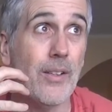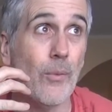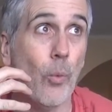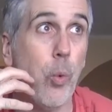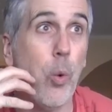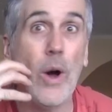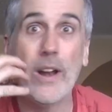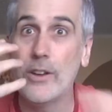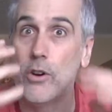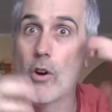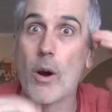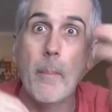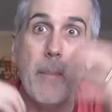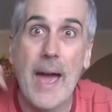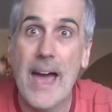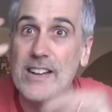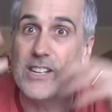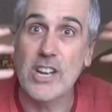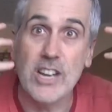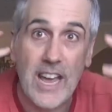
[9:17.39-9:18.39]
what your
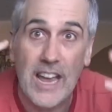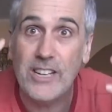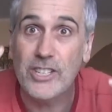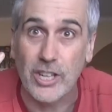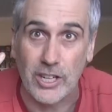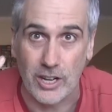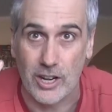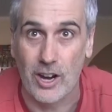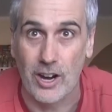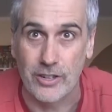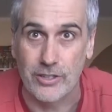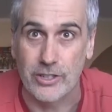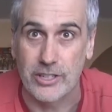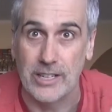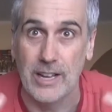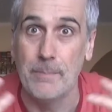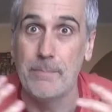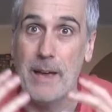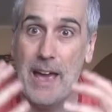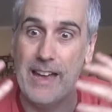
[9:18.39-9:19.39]
imagination conjures
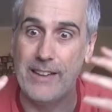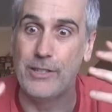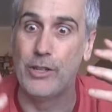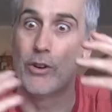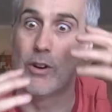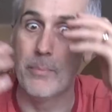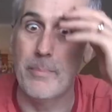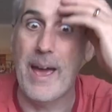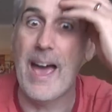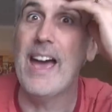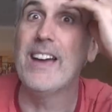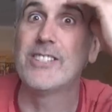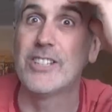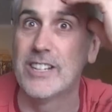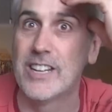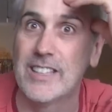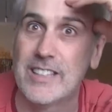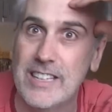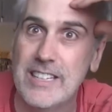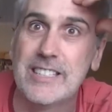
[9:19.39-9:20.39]
up as you're
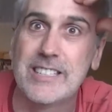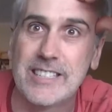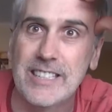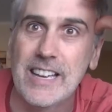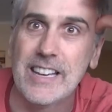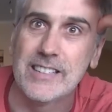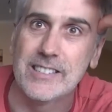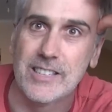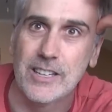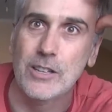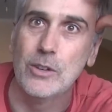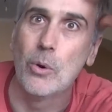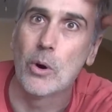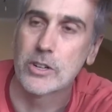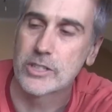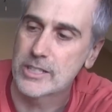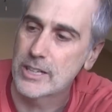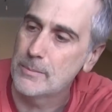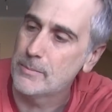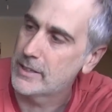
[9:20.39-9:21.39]
imagining these things that you are
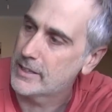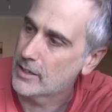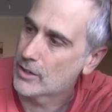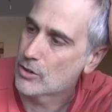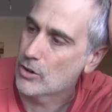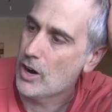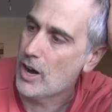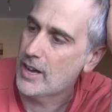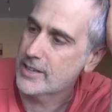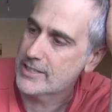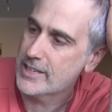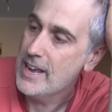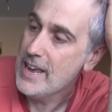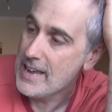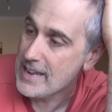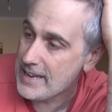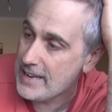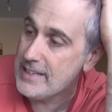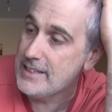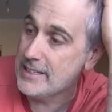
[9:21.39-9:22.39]
stumbling across
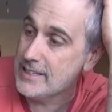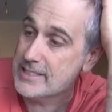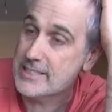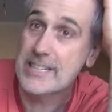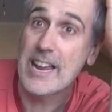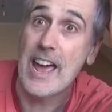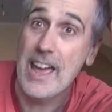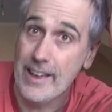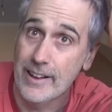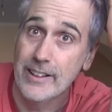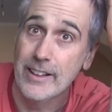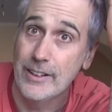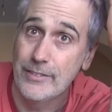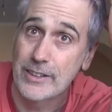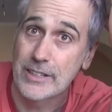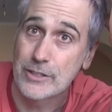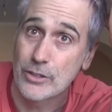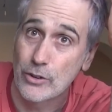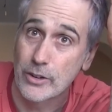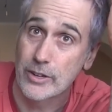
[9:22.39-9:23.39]
in this tale of
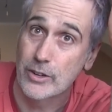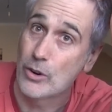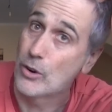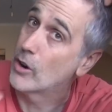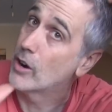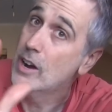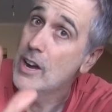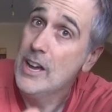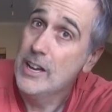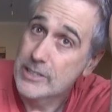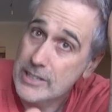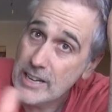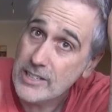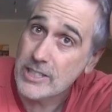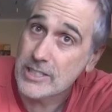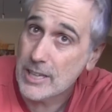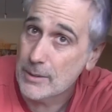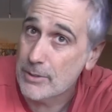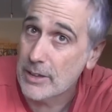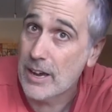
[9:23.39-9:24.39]
Victorian horror. So that's
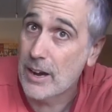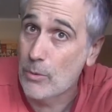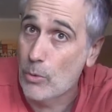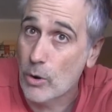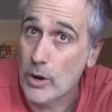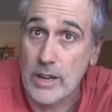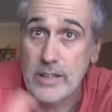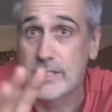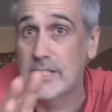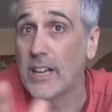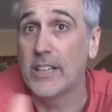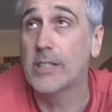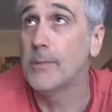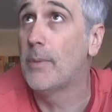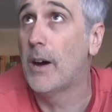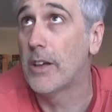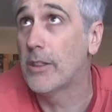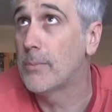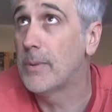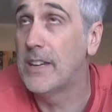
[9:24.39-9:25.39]
just something it doesn't
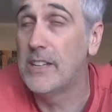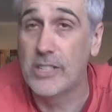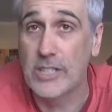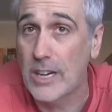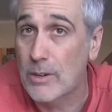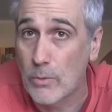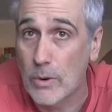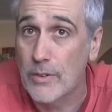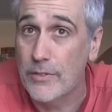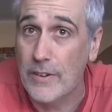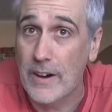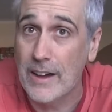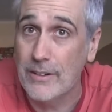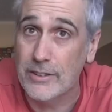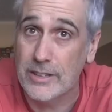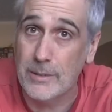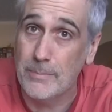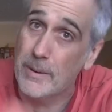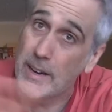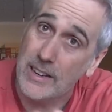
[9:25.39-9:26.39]
bother me and Jen, we're fine
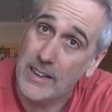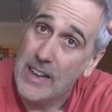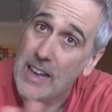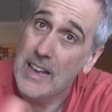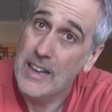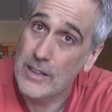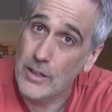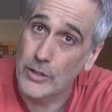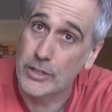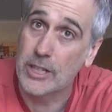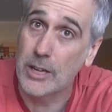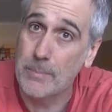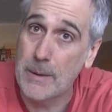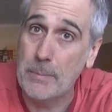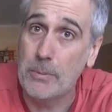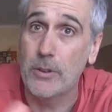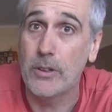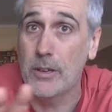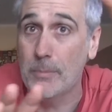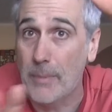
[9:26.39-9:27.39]
with it, but some
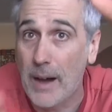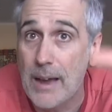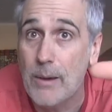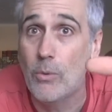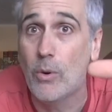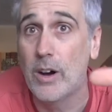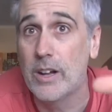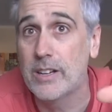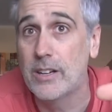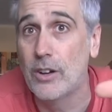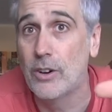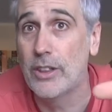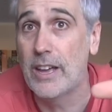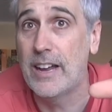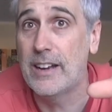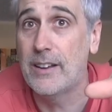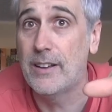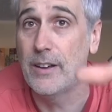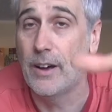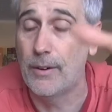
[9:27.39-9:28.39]
people you might want to know that
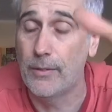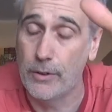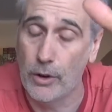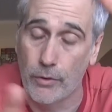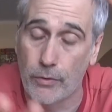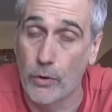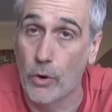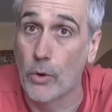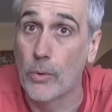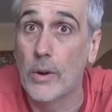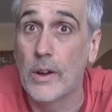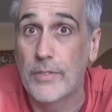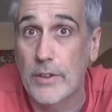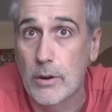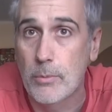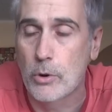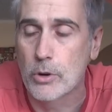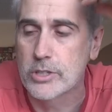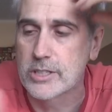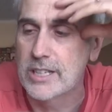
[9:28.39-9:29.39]
if they're
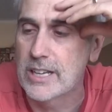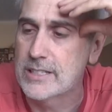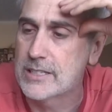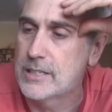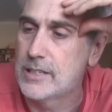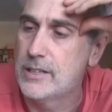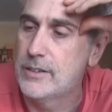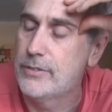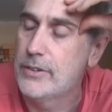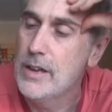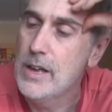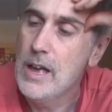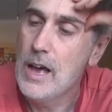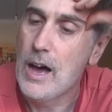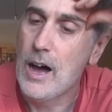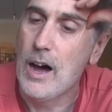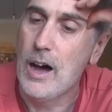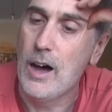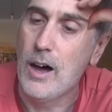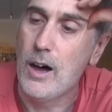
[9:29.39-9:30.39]
more sensitive
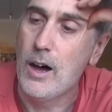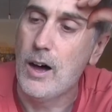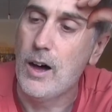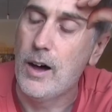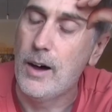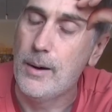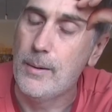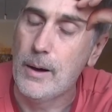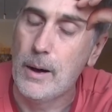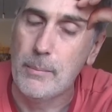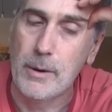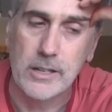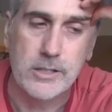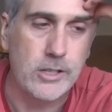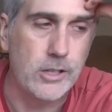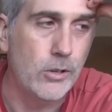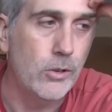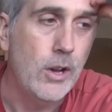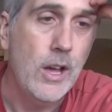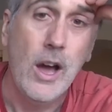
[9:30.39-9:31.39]
amongst
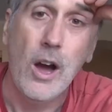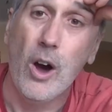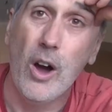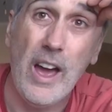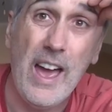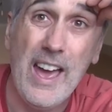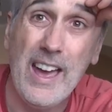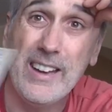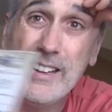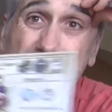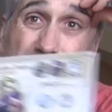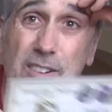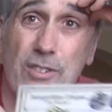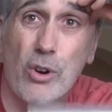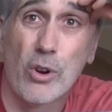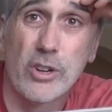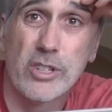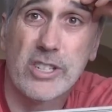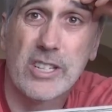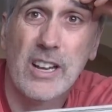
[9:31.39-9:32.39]
you. And then of
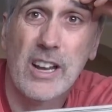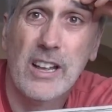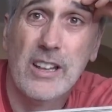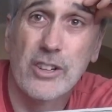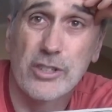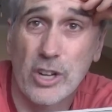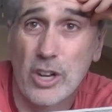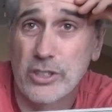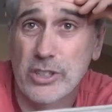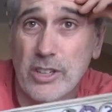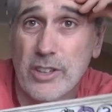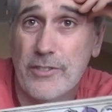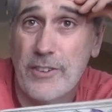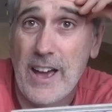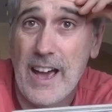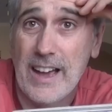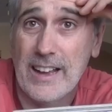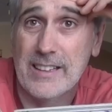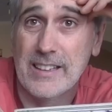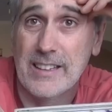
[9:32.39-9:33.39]
course, there's also the
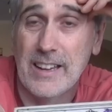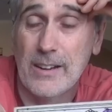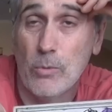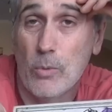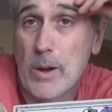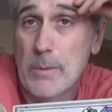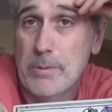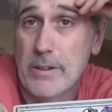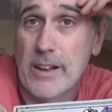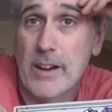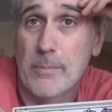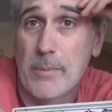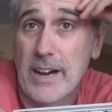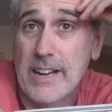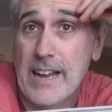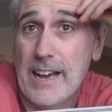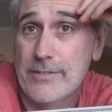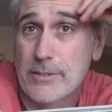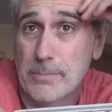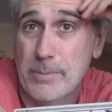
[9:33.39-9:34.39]
fact that one player might
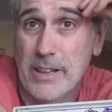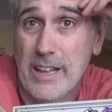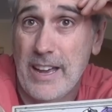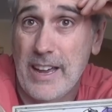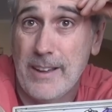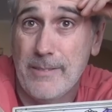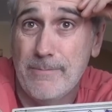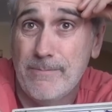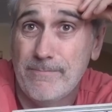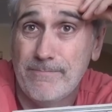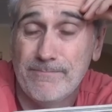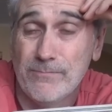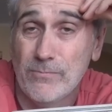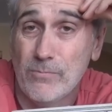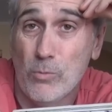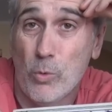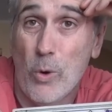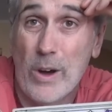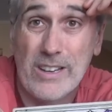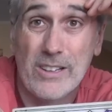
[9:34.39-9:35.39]
have to play
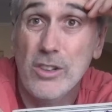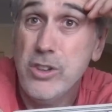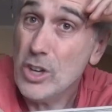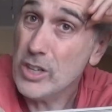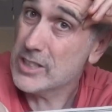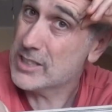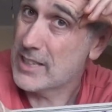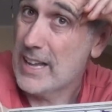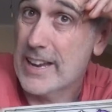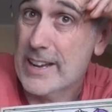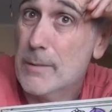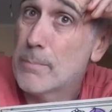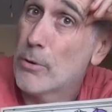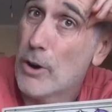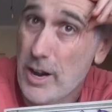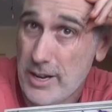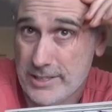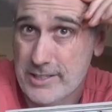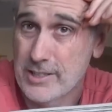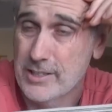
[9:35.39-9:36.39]
what looks like a
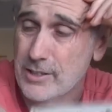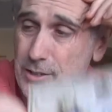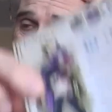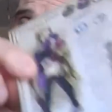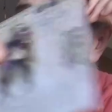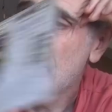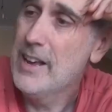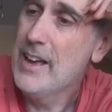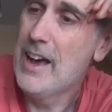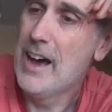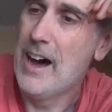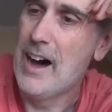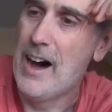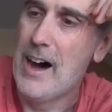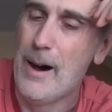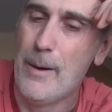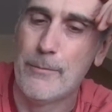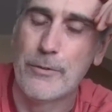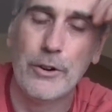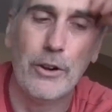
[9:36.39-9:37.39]
prostitute
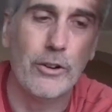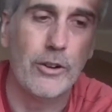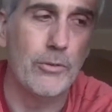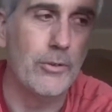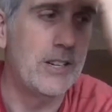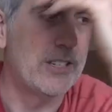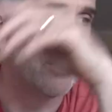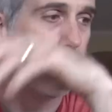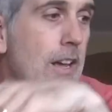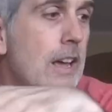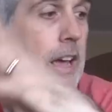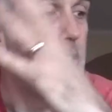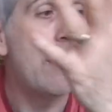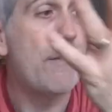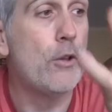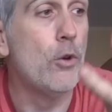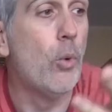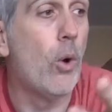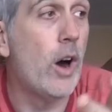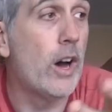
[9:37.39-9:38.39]
for no good reason. If
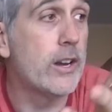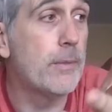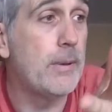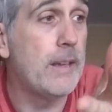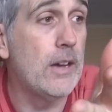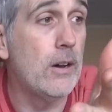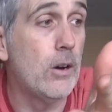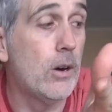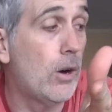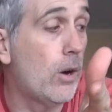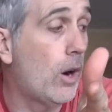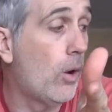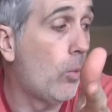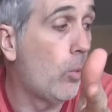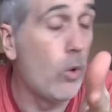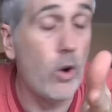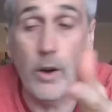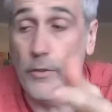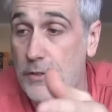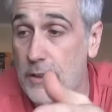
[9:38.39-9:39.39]
you want to be
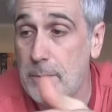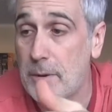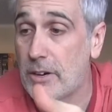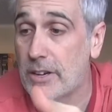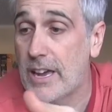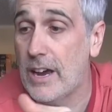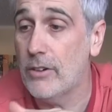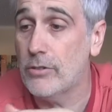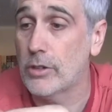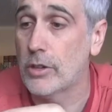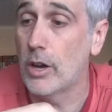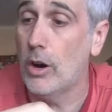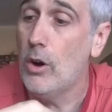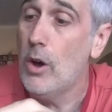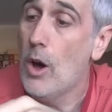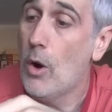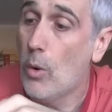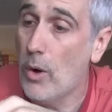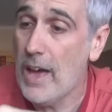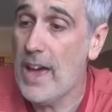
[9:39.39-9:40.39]
a female character though,
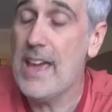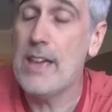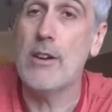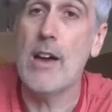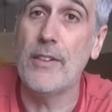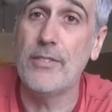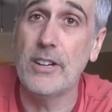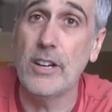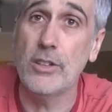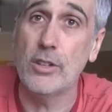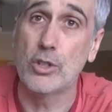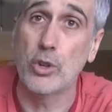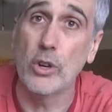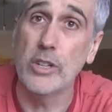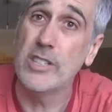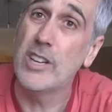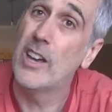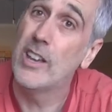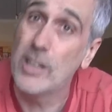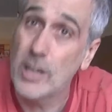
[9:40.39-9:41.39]
well, hey, you have another
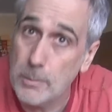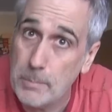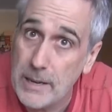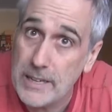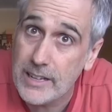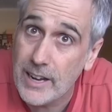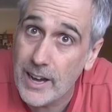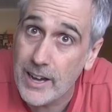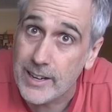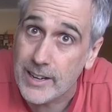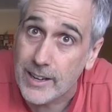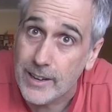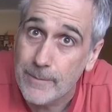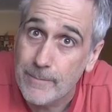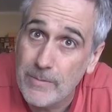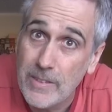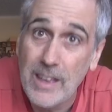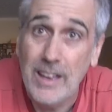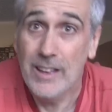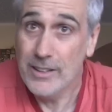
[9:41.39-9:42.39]
choice. You could be a nun.
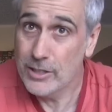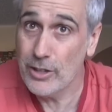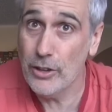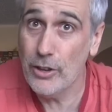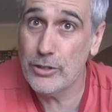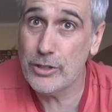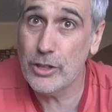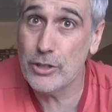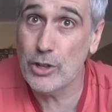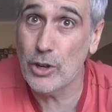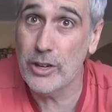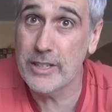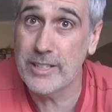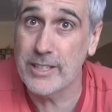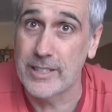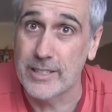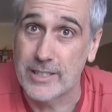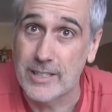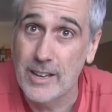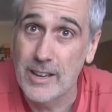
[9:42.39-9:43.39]
So those are your
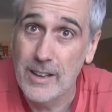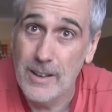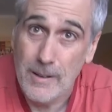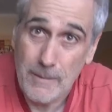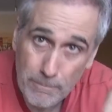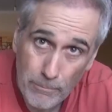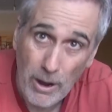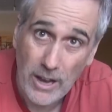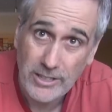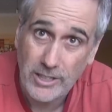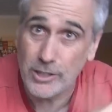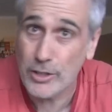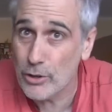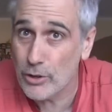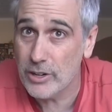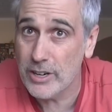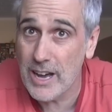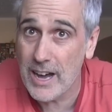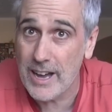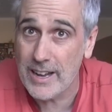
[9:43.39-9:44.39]
choices. Prostitute
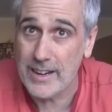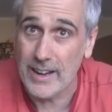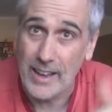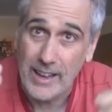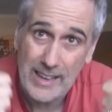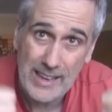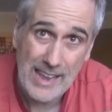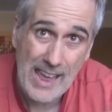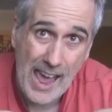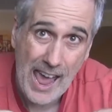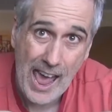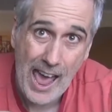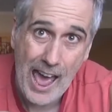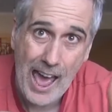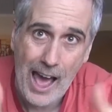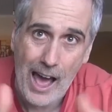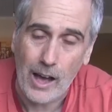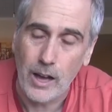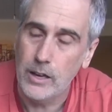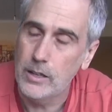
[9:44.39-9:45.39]
or none.
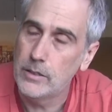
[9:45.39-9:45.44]
Yeah.